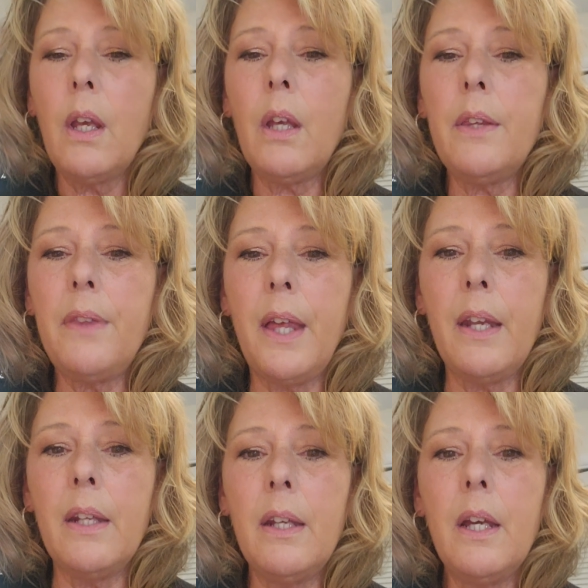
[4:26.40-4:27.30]
and
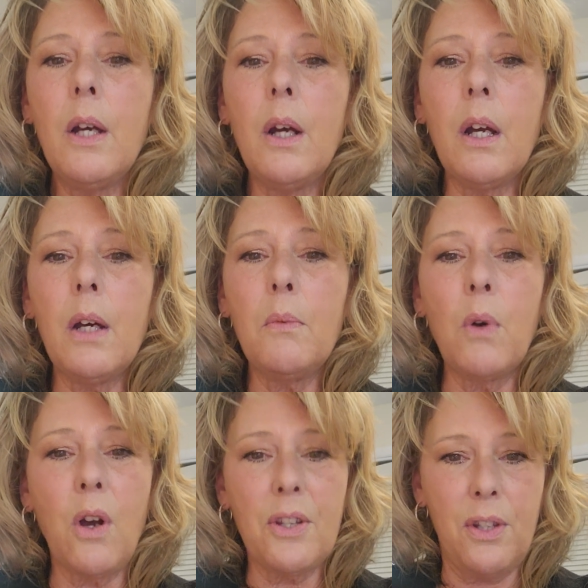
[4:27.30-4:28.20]
then
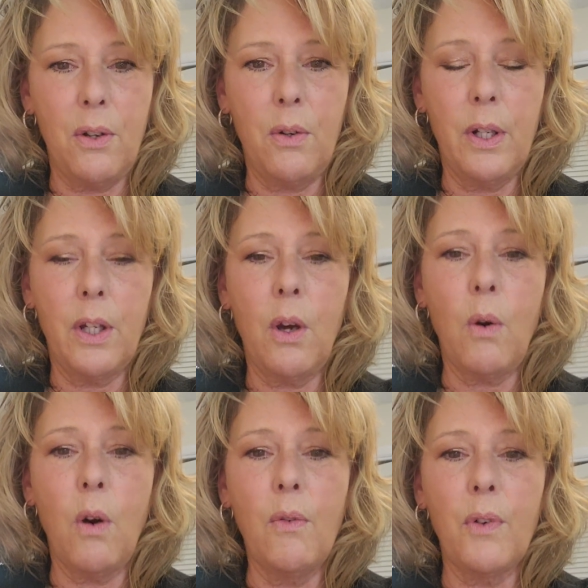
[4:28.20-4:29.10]
we're also going to
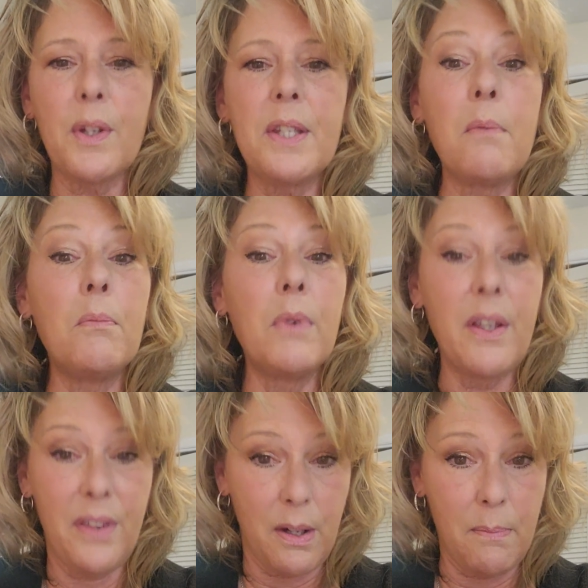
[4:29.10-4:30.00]
go over some
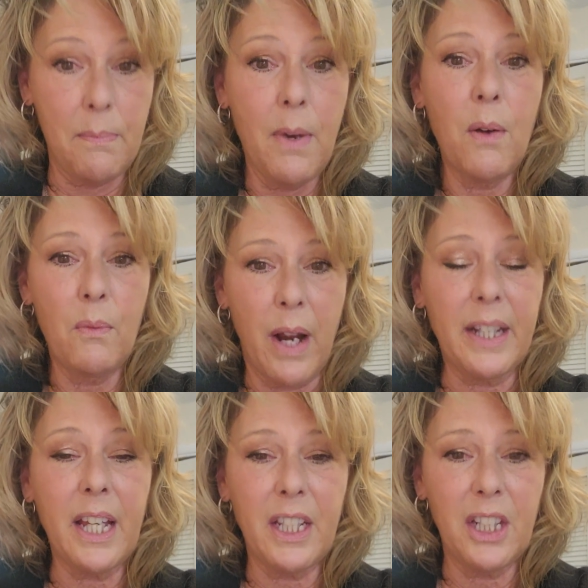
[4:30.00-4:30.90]
rhythm
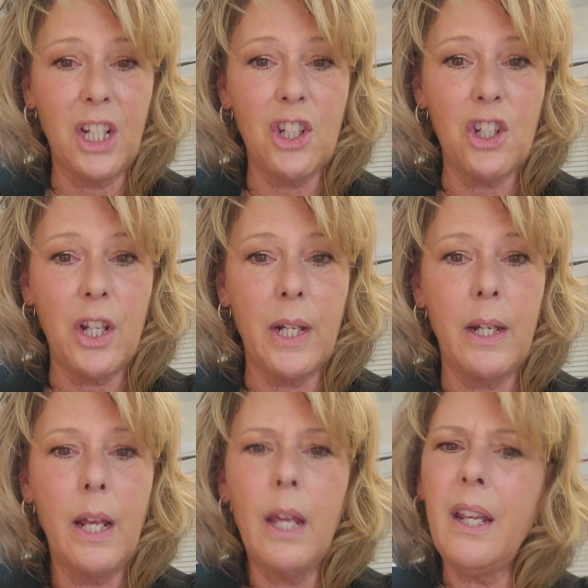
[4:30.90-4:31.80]

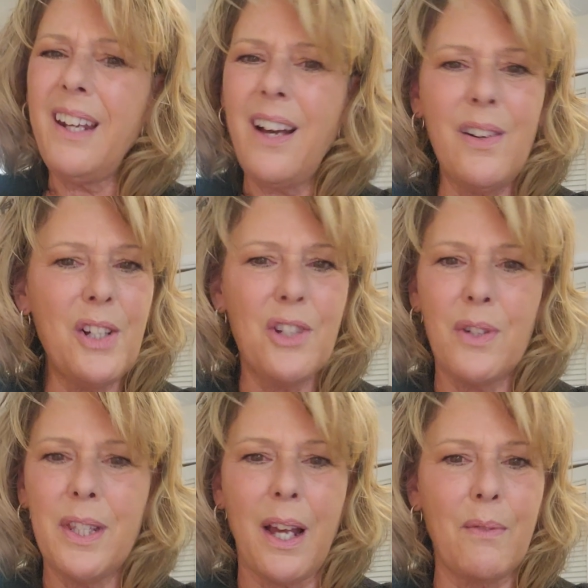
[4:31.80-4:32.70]
recognition and how to
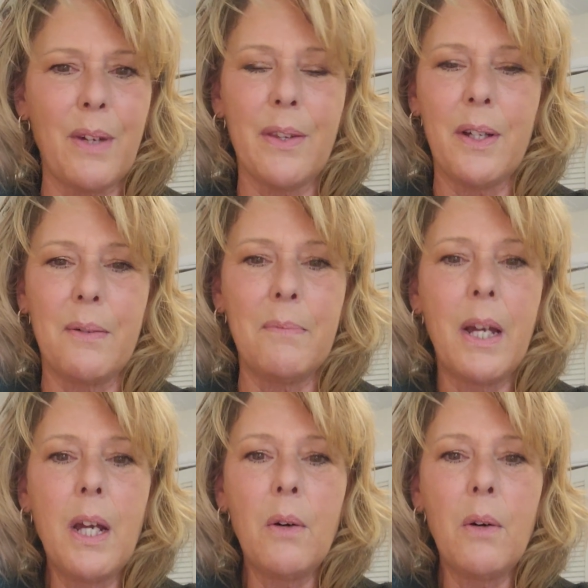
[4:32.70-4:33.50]
treat that rhythm,